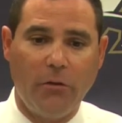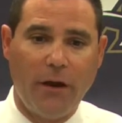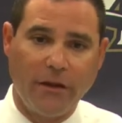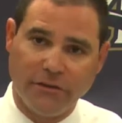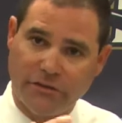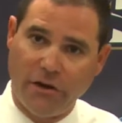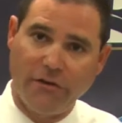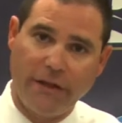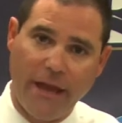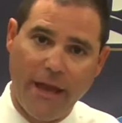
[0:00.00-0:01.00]
route to
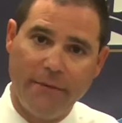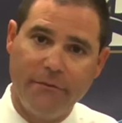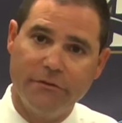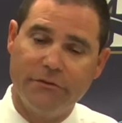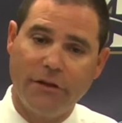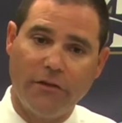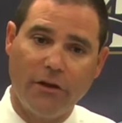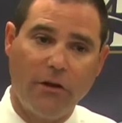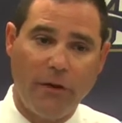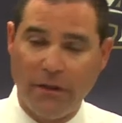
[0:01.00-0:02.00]
start the game. There was another
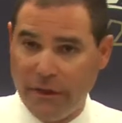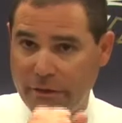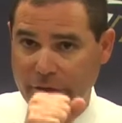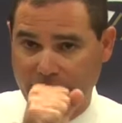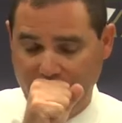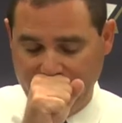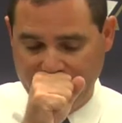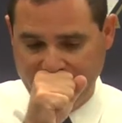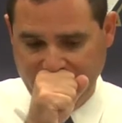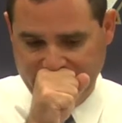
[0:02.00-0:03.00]
go route later in the
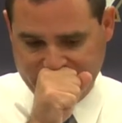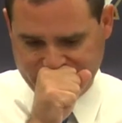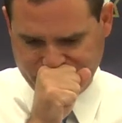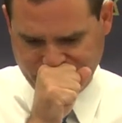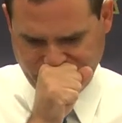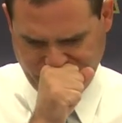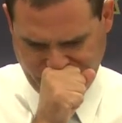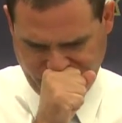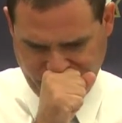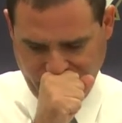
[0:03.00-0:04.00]
game.
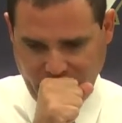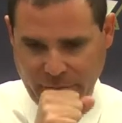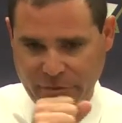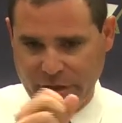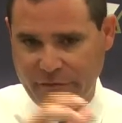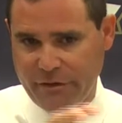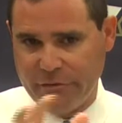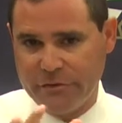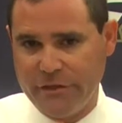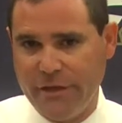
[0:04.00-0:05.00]
I believe there
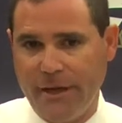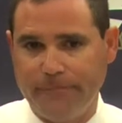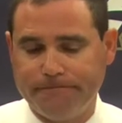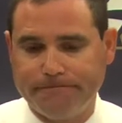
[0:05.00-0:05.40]
was the